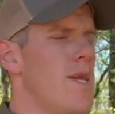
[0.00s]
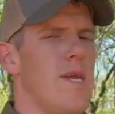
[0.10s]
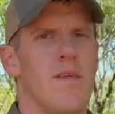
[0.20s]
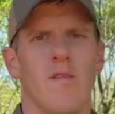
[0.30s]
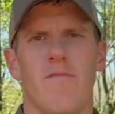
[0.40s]

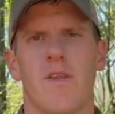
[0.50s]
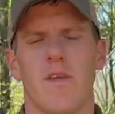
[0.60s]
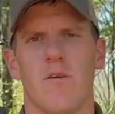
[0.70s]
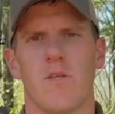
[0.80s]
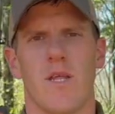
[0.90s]
Any of the
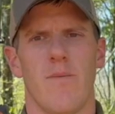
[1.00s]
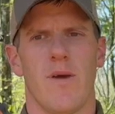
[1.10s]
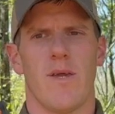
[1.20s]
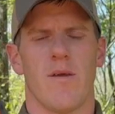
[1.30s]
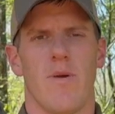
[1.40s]
videos that I
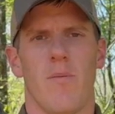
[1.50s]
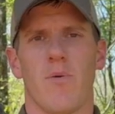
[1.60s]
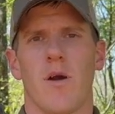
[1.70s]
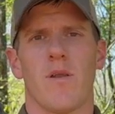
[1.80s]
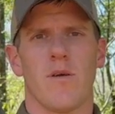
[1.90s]
make about
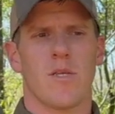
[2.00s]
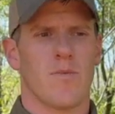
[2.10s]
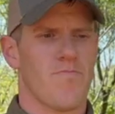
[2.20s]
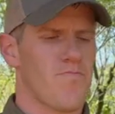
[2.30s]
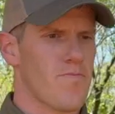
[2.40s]

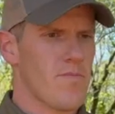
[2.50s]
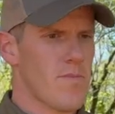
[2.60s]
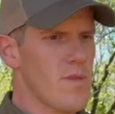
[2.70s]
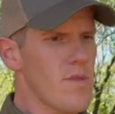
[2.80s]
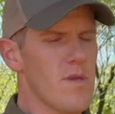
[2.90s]
products,
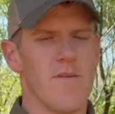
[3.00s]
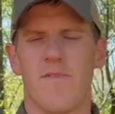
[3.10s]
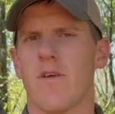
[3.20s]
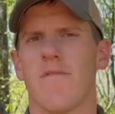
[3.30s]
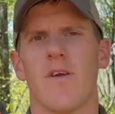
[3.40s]
if
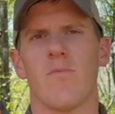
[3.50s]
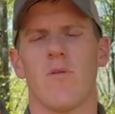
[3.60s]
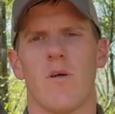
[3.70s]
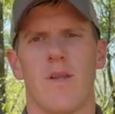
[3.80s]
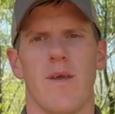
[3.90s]
they're
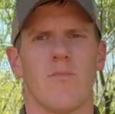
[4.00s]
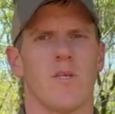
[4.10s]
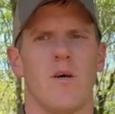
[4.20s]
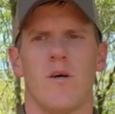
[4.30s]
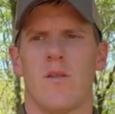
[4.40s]
available on
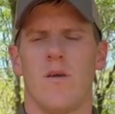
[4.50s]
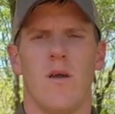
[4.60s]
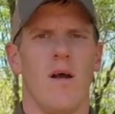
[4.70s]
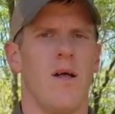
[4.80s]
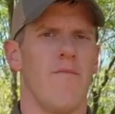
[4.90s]
Amazon,
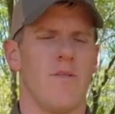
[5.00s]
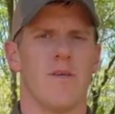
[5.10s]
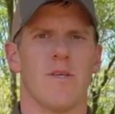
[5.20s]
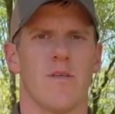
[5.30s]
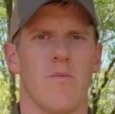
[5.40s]
I'll have a
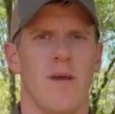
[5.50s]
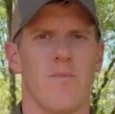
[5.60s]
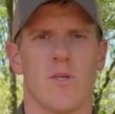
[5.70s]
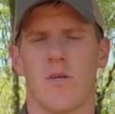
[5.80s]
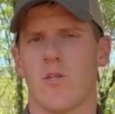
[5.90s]
link to my
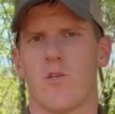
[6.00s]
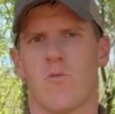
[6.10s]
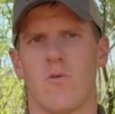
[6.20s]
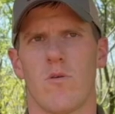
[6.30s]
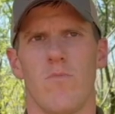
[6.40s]
Amazon
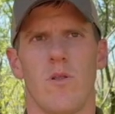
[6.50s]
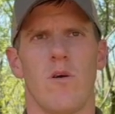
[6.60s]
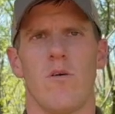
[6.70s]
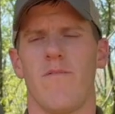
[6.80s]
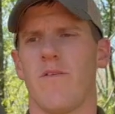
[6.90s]
store
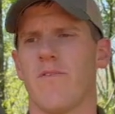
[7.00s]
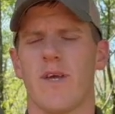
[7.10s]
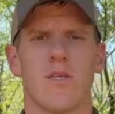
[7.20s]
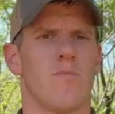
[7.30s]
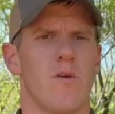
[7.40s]
below. I've even
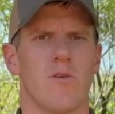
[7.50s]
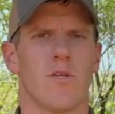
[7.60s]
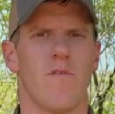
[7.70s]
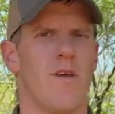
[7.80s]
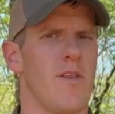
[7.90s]
got some other
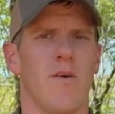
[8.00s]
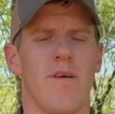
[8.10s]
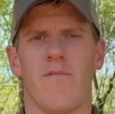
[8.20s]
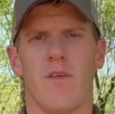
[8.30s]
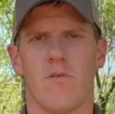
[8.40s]
stuff that I don't
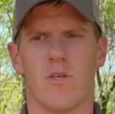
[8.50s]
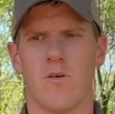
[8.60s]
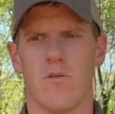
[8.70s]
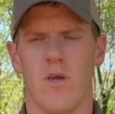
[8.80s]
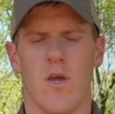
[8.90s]
have videos
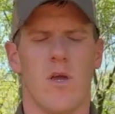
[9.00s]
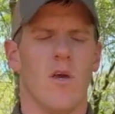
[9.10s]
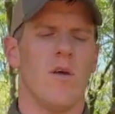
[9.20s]
on.